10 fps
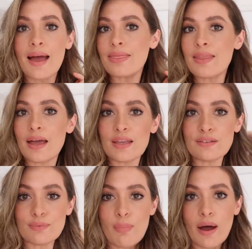And that
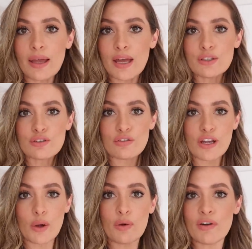is my
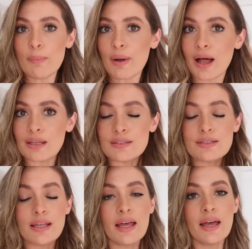trio of lip
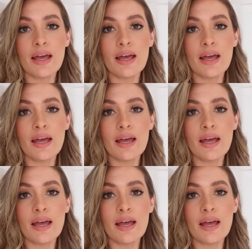colours.